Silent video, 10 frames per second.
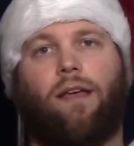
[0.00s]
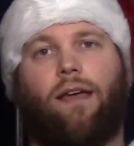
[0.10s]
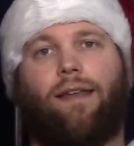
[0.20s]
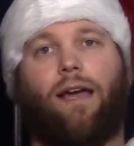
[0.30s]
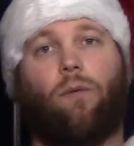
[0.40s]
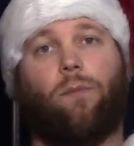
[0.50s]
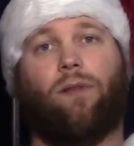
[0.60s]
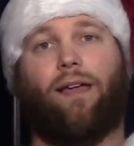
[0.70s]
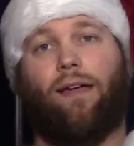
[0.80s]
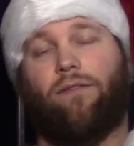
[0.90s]
And now we
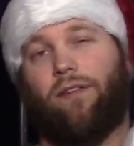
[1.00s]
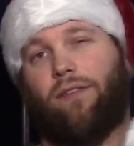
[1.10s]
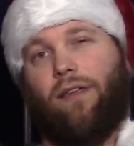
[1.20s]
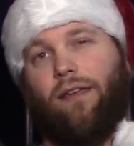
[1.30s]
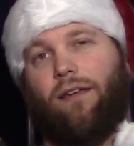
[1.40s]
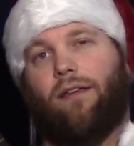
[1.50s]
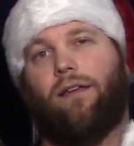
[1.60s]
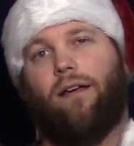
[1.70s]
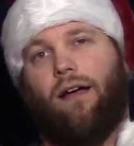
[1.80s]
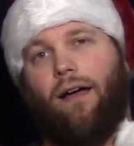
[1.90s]
play everything
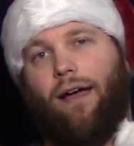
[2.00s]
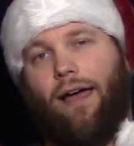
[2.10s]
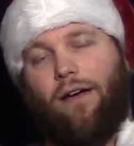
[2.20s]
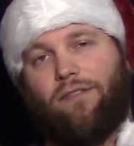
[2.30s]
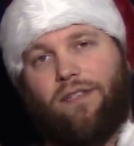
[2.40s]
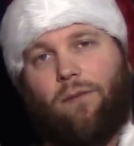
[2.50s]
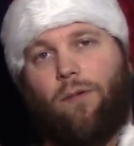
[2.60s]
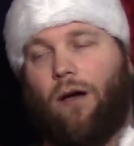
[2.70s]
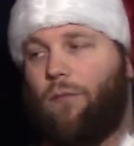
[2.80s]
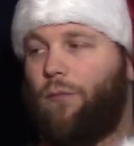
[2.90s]
a half step
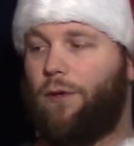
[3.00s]
up.